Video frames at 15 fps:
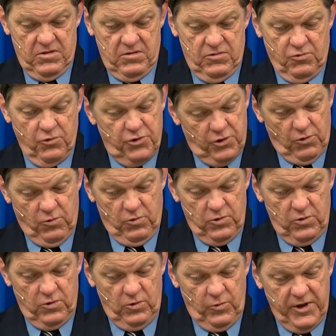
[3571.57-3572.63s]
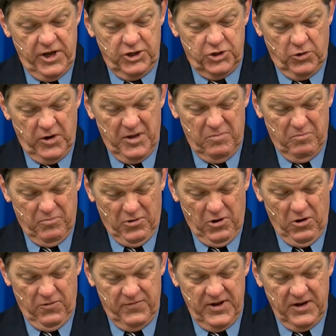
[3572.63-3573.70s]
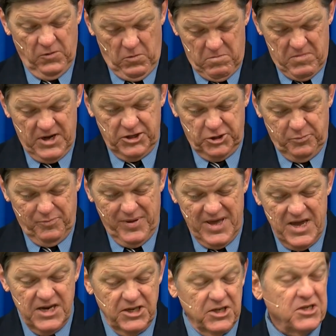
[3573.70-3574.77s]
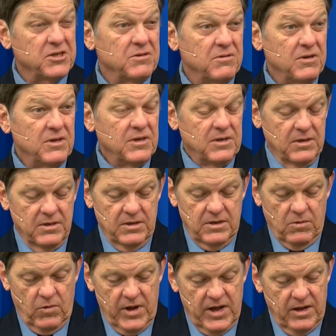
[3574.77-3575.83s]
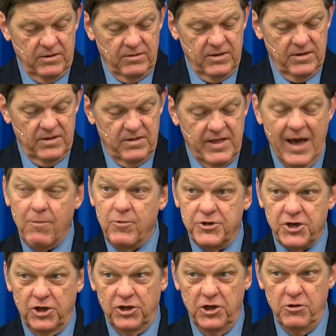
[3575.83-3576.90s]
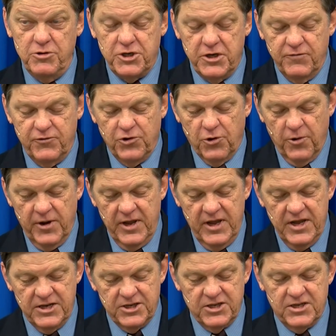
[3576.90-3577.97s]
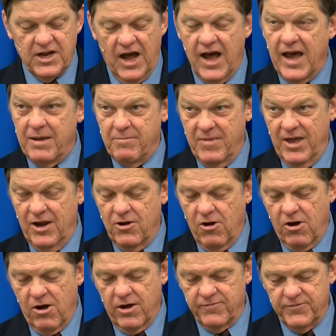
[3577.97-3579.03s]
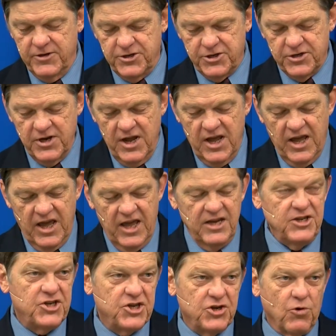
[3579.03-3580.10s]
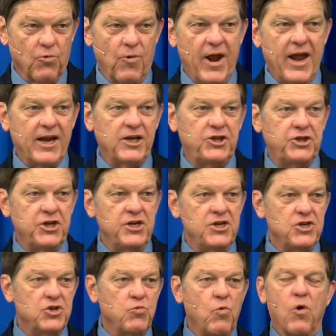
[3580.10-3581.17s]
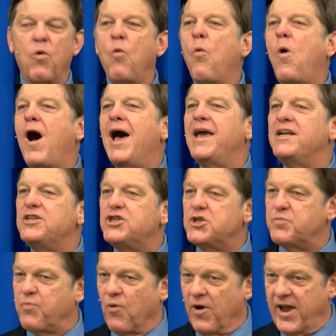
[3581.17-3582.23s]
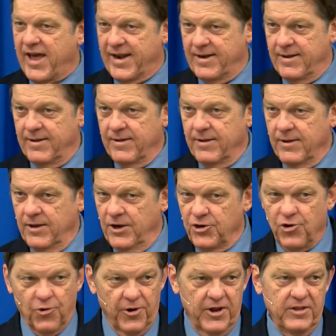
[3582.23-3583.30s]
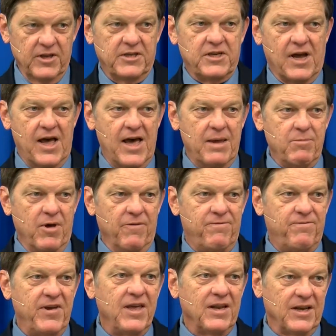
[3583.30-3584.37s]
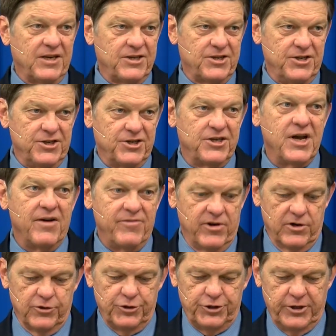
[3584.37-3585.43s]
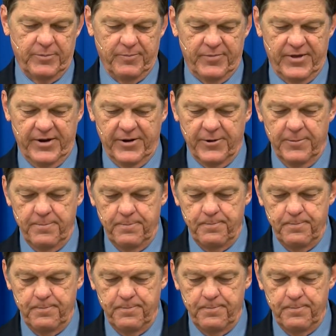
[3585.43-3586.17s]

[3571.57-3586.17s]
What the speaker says: through your rule, we enjoy perfect or much peace. Well, That was elusive during his time in office. Insurrections were widespread during the time of Felix's governorship there.